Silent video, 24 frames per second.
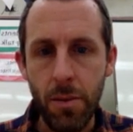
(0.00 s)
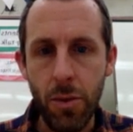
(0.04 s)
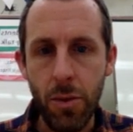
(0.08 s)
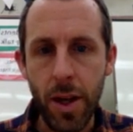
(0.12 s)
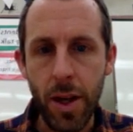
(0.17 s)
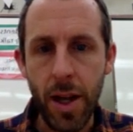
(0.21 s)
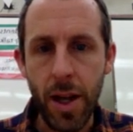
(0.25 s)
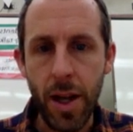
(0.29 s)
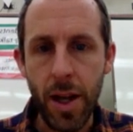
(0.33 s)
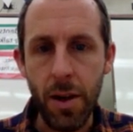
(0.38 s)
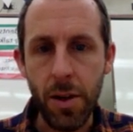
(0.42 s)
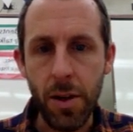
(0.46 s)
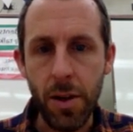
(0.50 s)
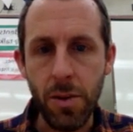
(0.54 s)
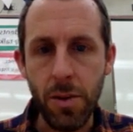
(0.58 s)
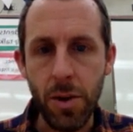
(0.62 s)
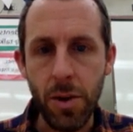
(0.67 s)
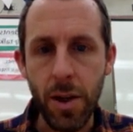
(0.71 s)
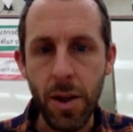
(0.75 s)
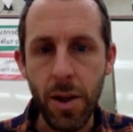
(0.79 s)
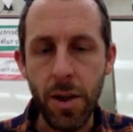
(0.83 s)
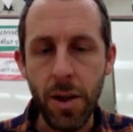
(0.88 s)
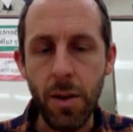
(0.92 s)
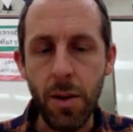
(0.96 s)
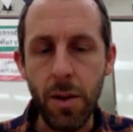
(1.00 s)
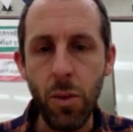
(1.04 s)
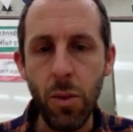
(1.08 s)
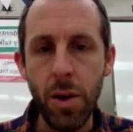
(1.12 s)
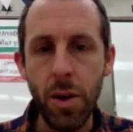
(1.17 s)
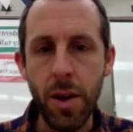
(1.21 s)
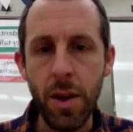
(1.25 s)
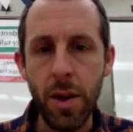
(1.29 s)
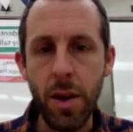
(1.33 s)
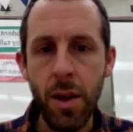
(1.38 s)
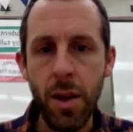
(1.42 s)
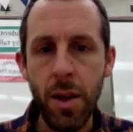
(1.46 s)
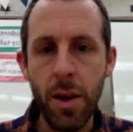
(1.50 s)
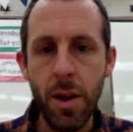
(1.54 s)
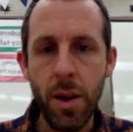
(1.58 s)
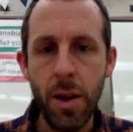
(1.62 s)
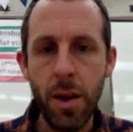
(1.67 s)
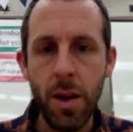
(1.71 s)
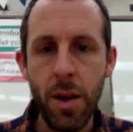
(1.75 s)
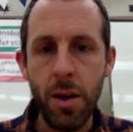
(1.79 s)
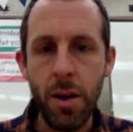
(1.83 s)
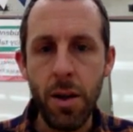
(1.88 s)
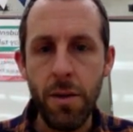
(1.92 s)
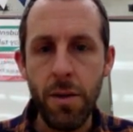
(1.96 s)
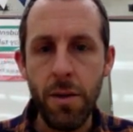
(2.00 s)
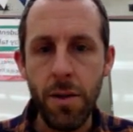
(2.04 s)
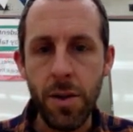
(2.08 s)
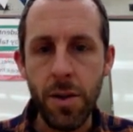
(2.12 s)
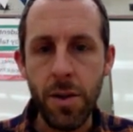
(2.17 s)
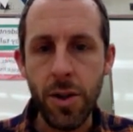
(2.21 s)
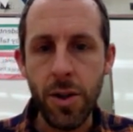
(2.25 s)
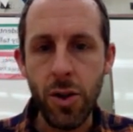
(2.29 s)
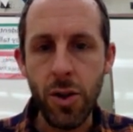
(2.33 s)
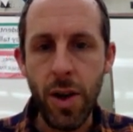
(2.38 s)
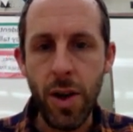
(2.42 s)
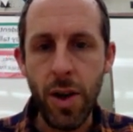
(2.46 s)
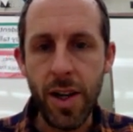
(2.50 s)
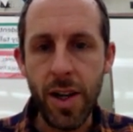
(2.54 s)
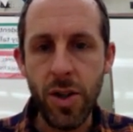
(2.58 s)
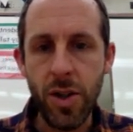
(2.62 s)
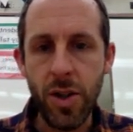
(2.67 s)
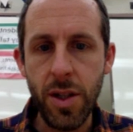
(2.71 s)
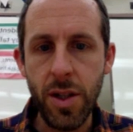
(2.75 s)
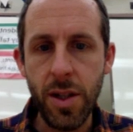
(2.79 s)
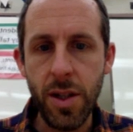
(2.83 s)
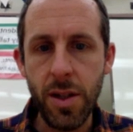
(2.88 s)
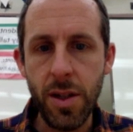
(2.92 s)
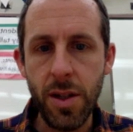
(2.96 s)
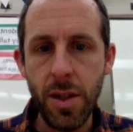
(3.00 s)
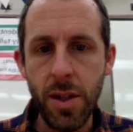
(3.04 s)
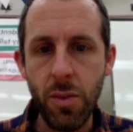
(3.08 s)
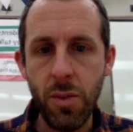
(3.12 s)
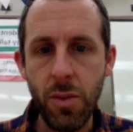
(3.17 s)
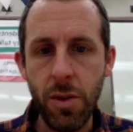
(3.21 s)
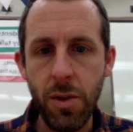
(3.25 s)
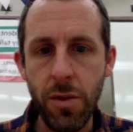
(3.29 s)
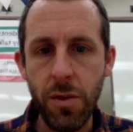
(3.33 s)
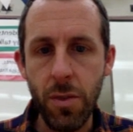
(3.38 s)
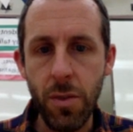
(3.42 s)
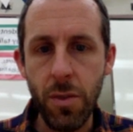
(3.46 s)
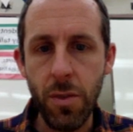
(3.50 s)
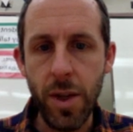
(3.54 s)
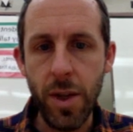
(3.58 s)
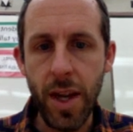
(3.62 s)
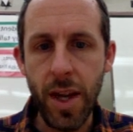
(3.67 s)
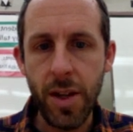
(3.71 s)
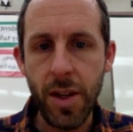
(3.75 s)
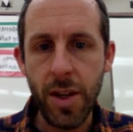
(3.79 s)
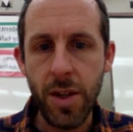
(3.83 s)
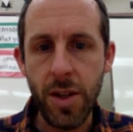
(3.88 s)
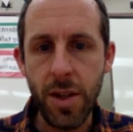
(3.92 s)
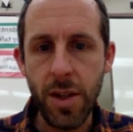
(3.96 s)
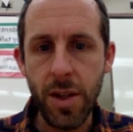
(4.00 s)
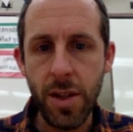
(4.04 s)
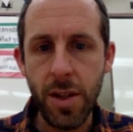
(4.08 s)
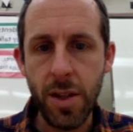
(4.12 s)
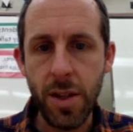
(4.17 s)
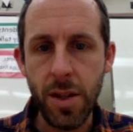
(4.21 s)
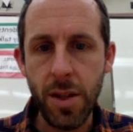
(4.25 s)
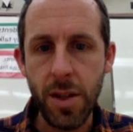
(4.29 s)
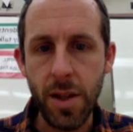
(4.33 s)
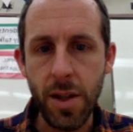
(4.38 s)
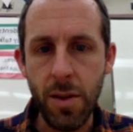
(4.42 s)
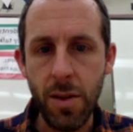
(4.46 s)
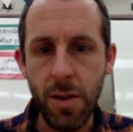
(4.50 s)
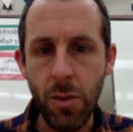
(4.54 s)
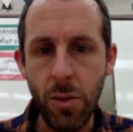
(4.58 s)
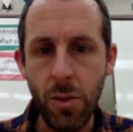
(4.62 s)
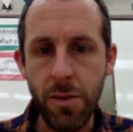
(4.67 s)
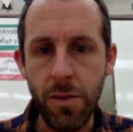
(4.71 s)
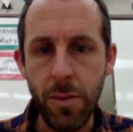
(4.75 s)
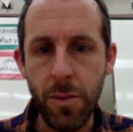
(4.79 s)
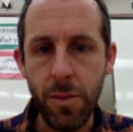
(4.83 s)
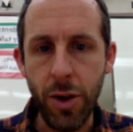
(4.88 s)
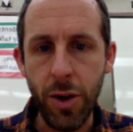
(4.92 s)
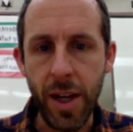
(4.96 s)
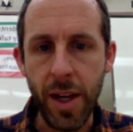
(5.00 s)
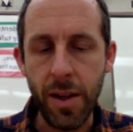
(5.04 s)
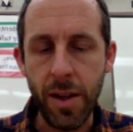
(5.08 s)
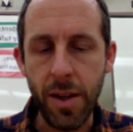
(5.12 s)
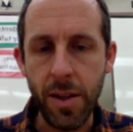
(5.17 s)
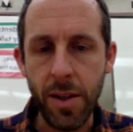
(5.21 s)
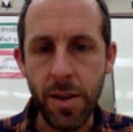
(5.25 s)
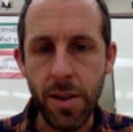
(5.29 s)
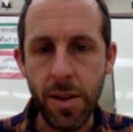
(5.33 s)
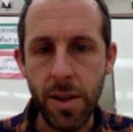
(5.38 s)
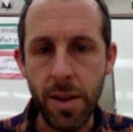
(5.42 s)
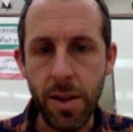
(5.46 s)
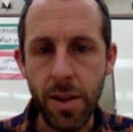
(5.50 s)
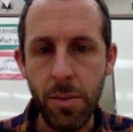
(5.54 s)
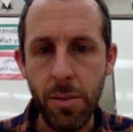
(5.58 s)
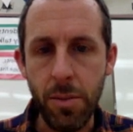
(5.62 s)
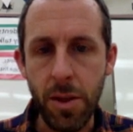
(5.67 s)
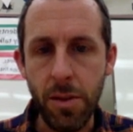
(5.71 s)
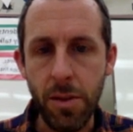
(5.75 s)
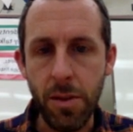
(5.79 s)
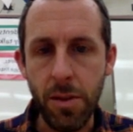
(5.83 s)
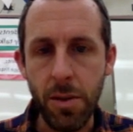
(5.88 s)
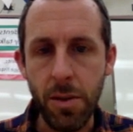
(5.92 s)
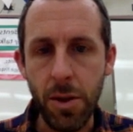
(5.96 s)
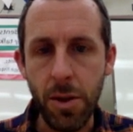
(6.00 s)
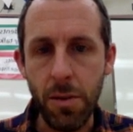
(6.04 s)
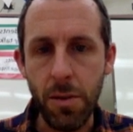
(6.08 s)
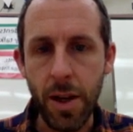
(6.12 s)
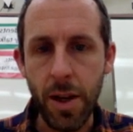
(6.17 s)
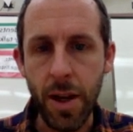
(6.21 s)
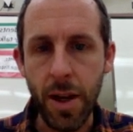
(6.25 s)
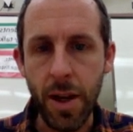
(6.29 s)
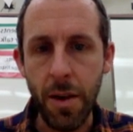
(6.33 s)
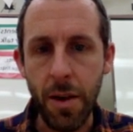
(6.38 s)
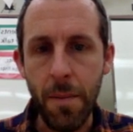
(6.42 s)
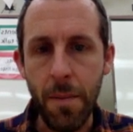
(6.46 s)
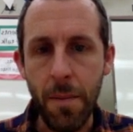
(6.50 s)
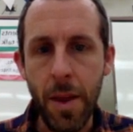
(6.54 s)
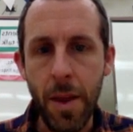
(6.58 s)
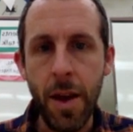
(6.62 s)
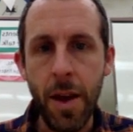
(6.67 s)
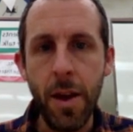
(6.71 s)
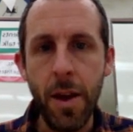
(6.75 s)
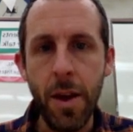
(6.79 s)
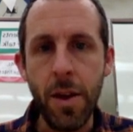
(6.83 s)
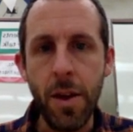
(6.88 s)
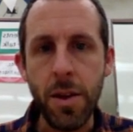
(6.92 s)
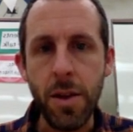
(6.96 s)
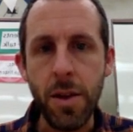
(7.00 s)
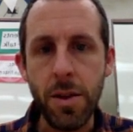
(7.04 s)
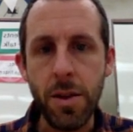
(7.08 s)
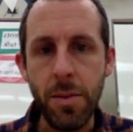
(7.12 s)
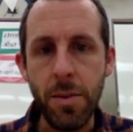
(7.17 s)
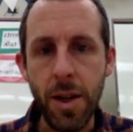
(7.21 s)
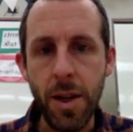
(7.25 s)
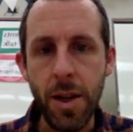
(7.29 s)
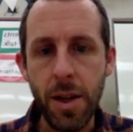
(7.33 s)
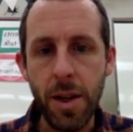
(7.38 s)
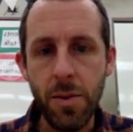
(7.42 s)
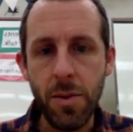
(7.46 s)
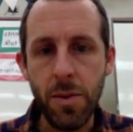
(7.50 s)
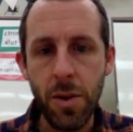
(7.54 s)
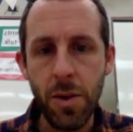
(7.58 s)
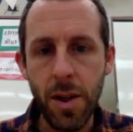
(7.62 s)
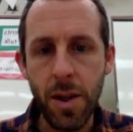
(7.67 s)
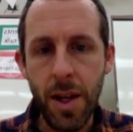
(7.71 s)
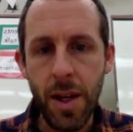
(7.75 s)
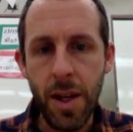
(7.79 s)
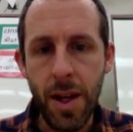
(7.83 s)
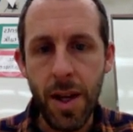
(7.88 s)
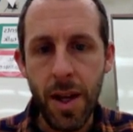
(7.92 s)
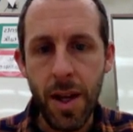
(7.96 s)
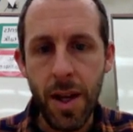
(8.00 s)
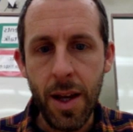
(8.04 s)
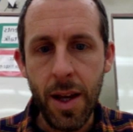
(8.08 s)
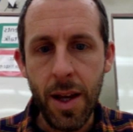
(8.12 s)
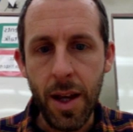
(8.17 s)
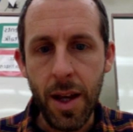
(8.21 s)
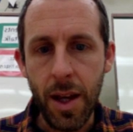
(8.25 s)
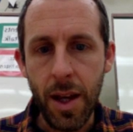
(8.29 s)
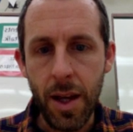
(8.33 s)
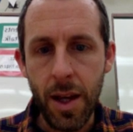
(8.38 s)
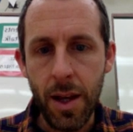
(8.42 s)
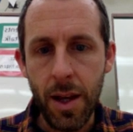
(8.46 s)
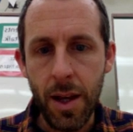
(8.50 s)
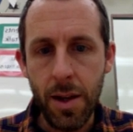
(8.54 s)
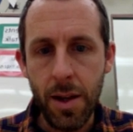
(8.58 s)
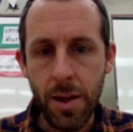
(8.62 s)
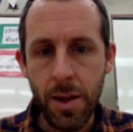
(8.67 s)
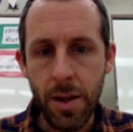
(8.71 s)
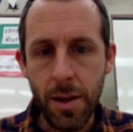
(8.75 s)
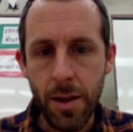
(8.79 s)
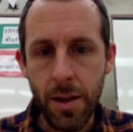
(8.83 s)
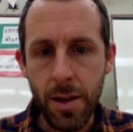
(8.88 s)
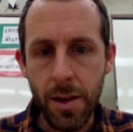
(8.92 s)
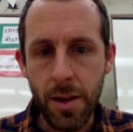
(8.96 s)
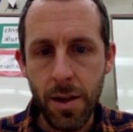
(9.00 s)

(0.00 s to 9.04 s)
right now because we're going to need one for distraction distance, one for reaction distance, and one for braking distance. I'm going to do them all right now. There's my next one, and